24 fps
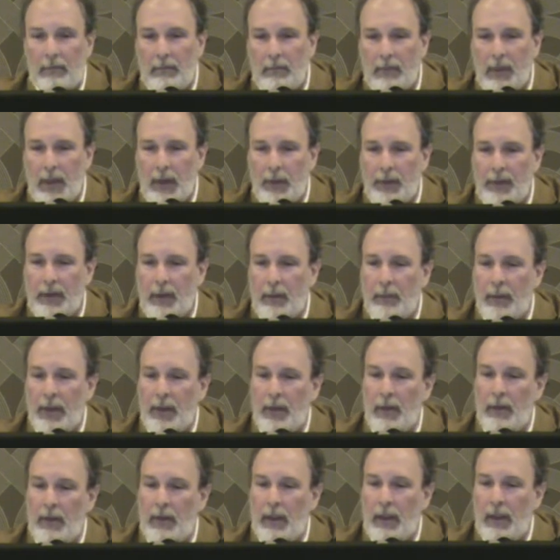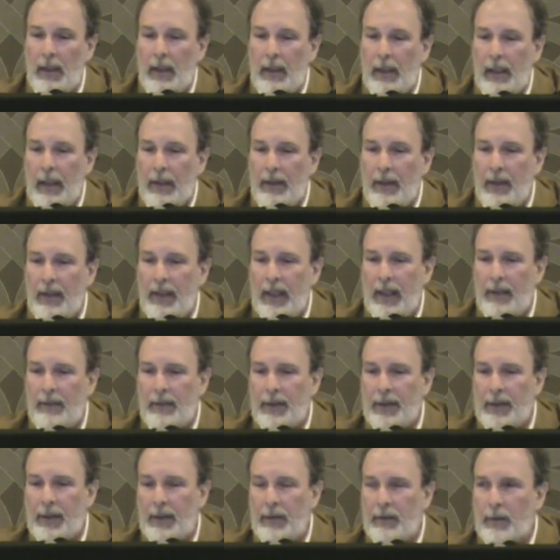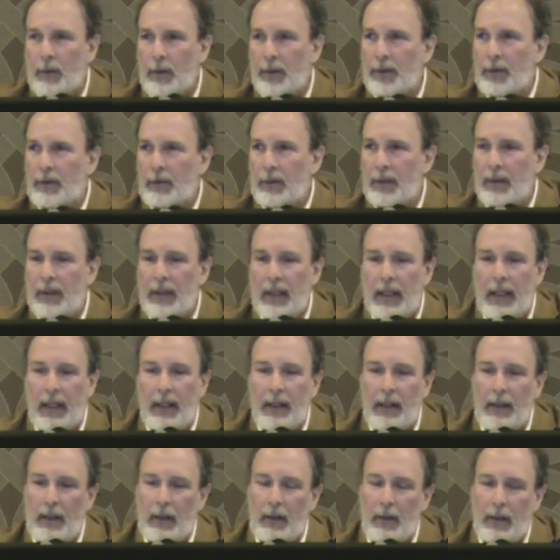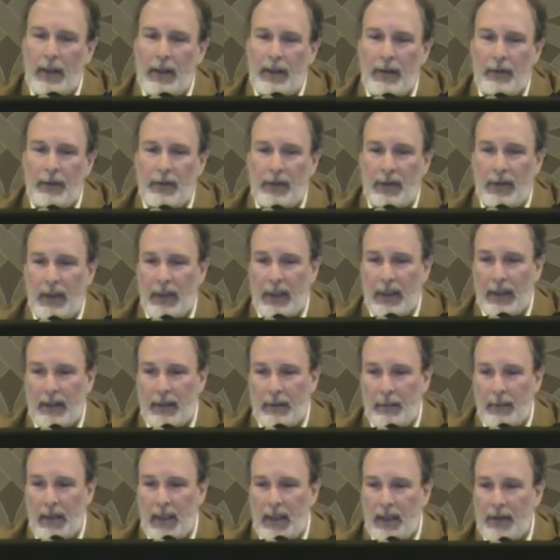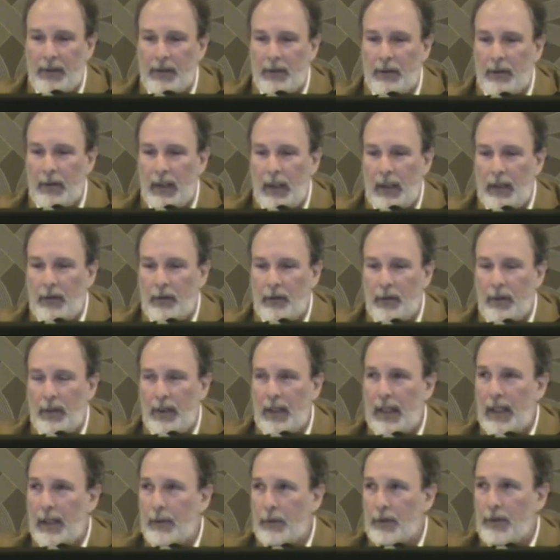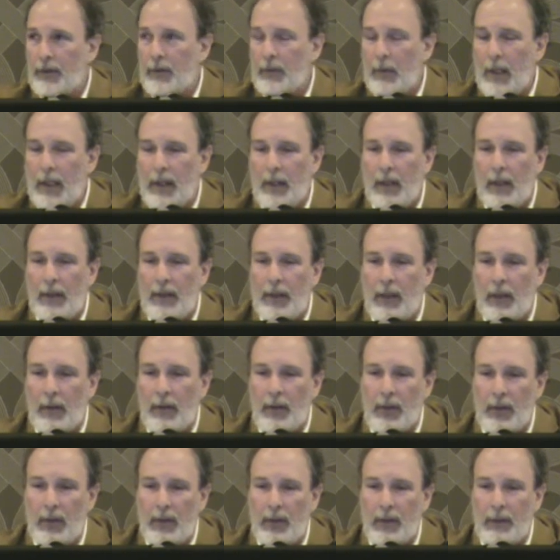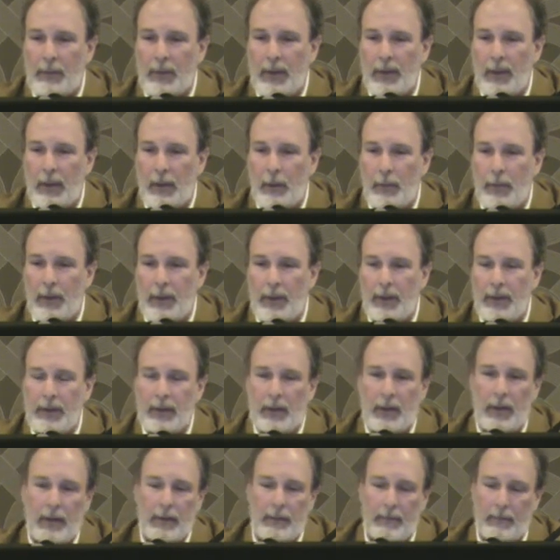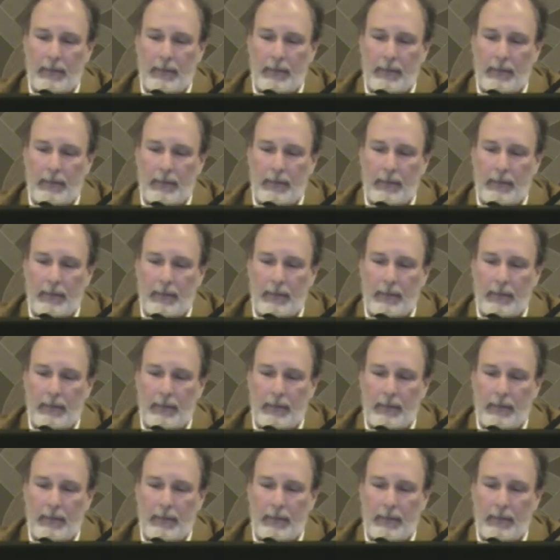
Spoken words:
was in the middle. And then Davis and, of course, Trinidad. And the only interesting thing to me is Trinidad, which is right on the ocean. It's a little peninsula.